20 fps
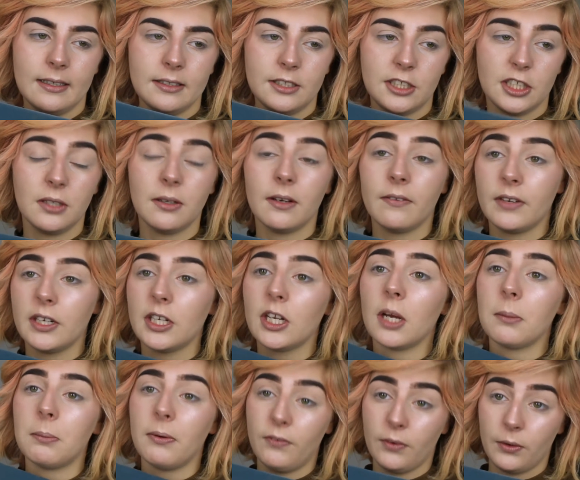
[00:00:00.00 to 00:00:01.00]
do a
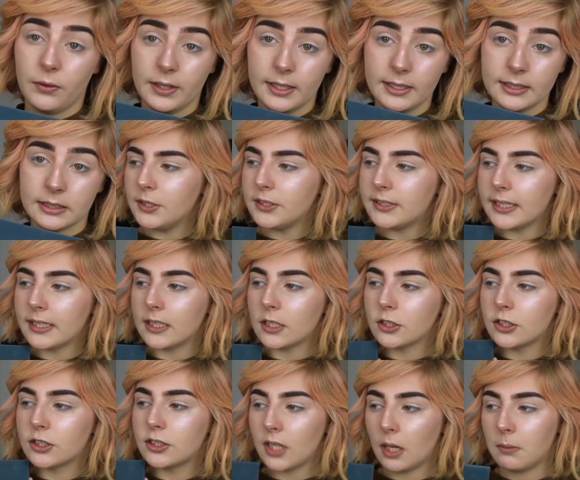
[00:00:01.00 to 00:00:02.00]
video before this using
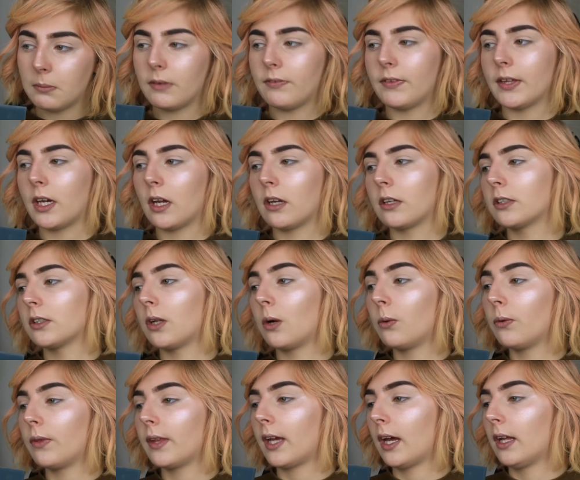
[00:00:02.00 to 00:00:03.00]
some of the colours, not
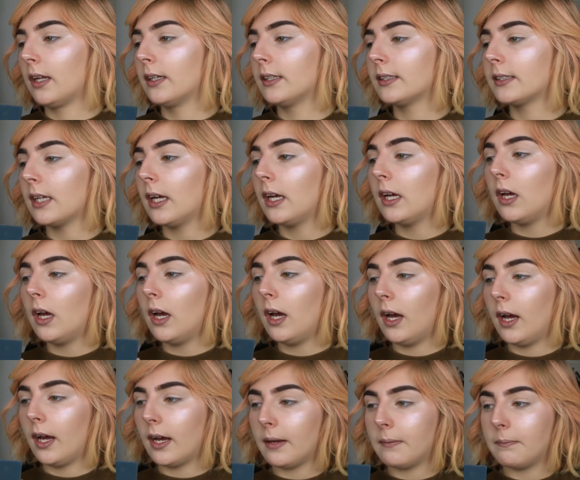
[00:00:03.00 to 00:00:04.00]
all the colours,
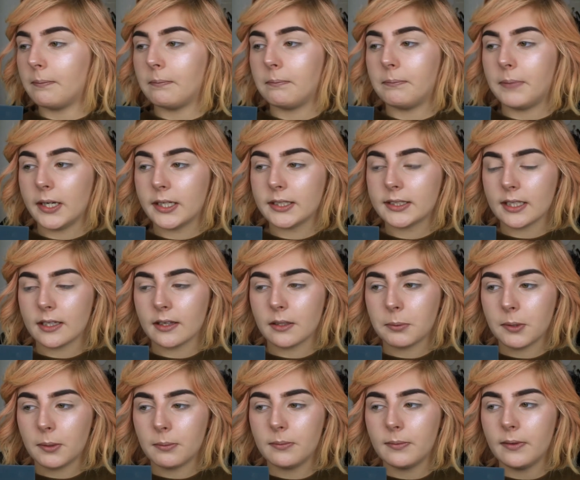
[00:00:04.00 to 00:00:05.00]
but the
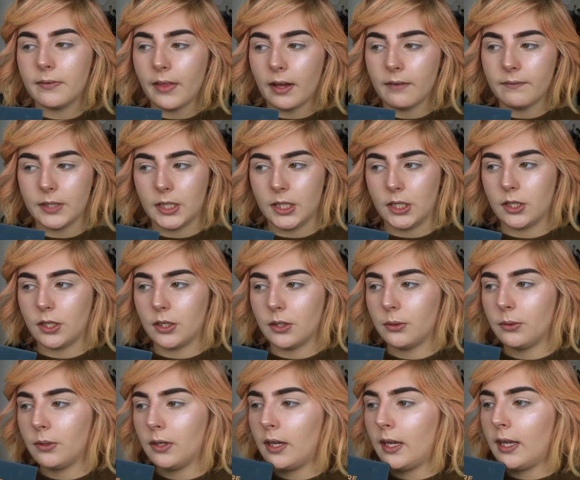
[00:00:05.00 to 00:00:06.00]
problem with that
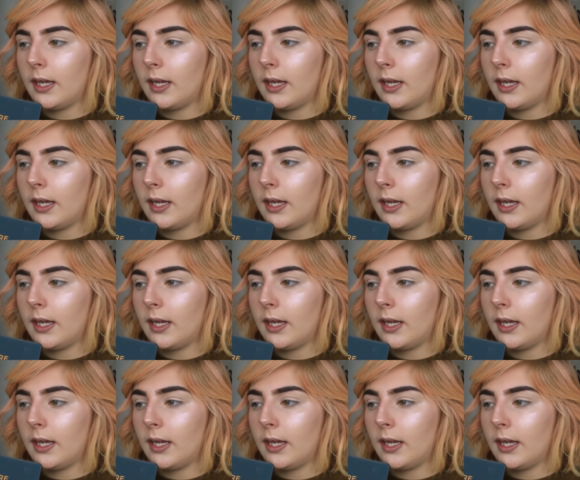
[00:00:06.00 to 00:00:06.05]
video